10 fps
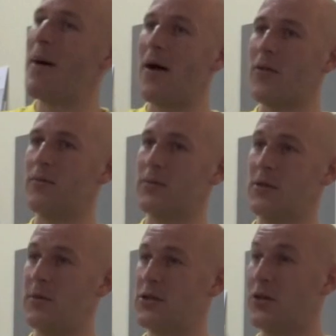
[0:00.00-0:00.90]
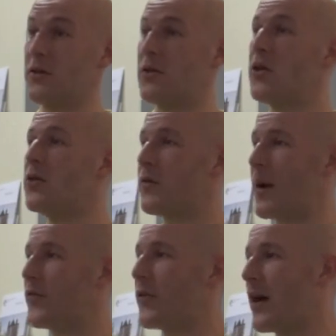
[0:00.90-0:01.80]
about them, so much you can do to
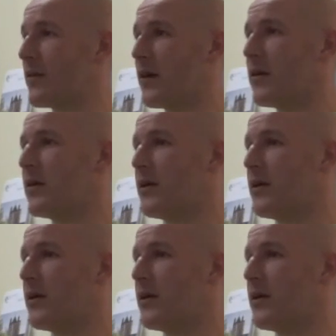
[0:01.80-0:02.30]
abstracta.